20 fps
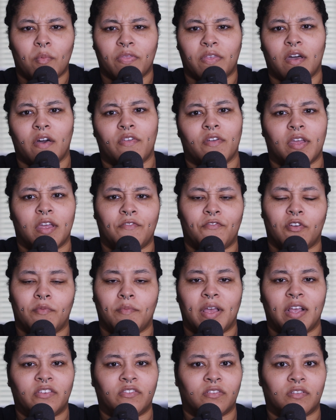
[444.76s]
with other
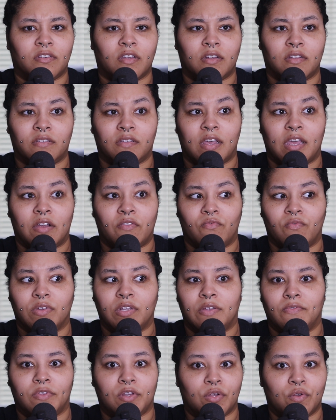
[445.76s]
information that is like
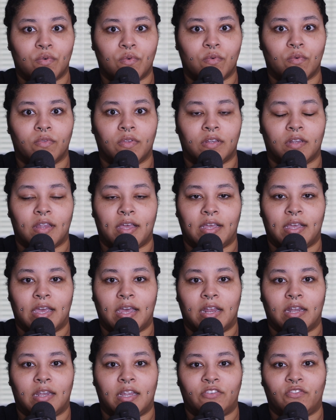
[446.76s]
really, really cool, that like
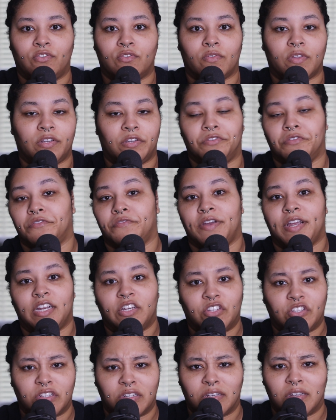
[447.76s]
kind of let you know the
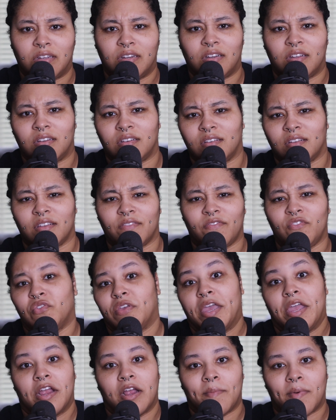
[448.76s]
duration and if you
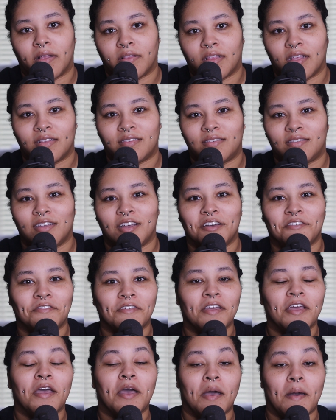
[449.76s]
care about that stuff.
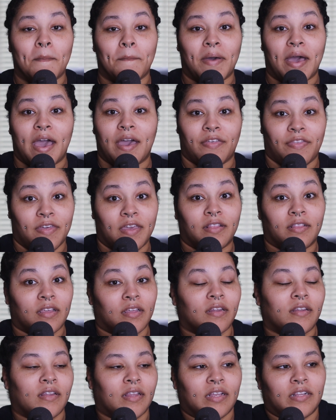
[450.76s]
But I think
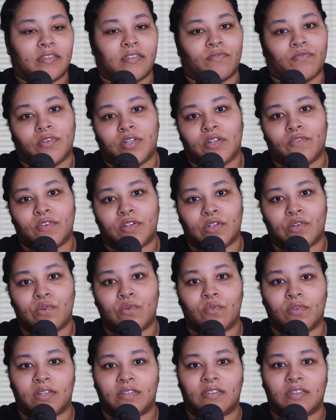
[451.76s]
that it's really, really
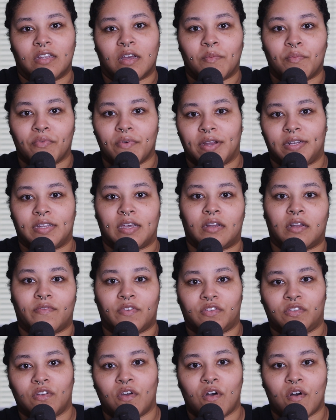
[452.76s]
cool to see a breakdown of a
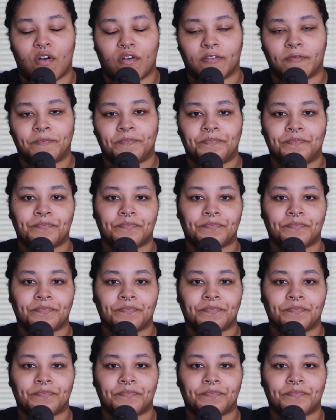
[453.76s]
song.